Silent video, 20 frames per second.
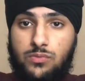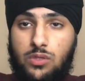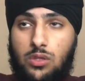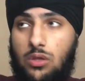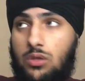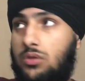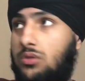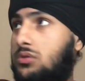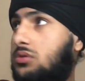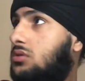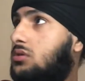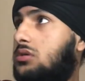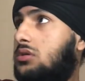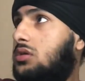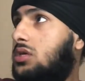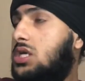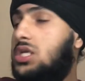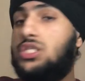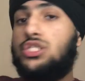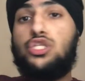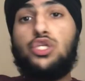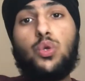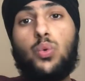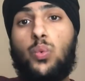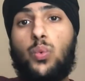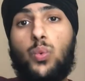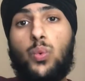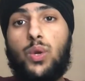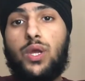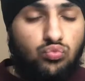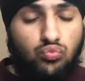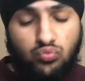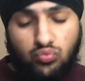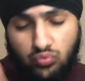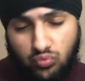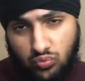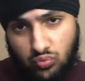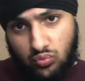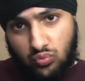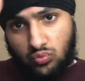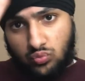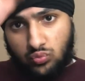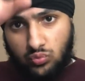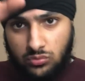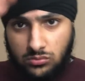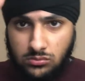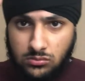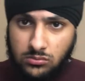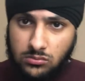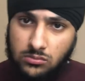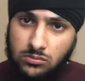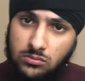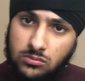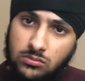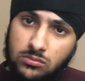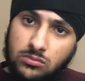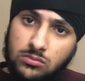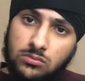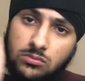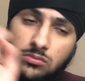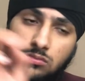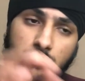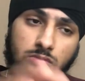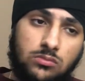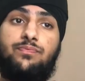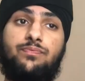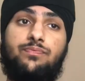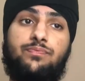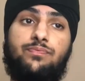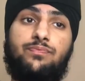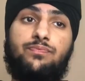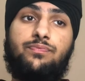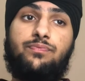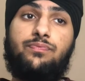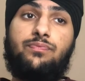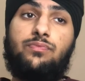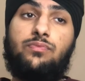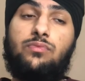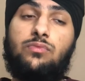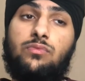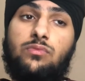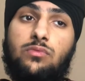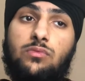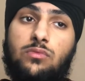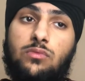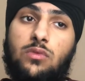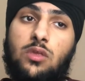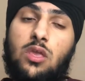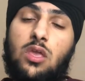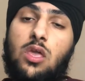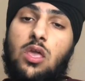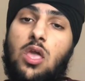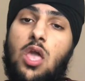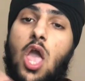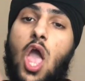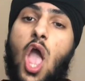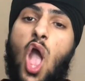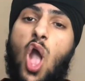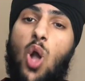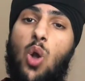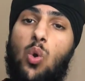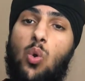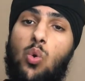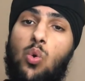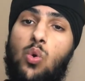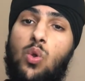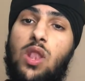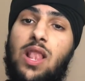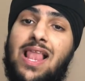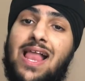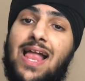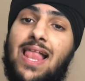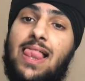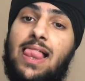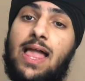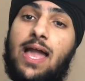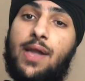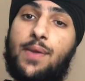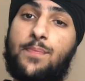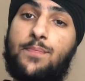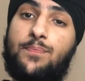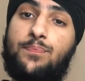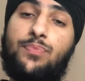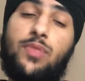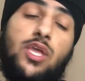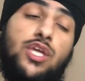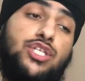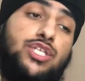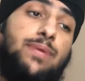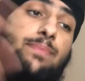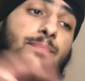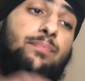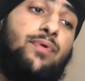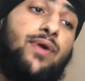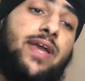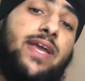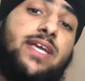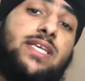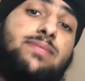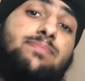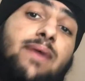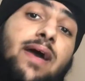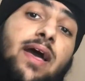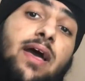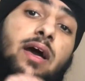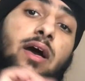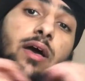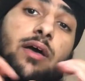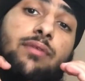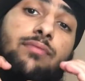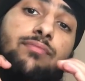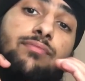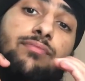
eyes, all I'm seeing is a queen. Oh, oh. Singing, singing, singing. Ooh la la. She breaks my heart.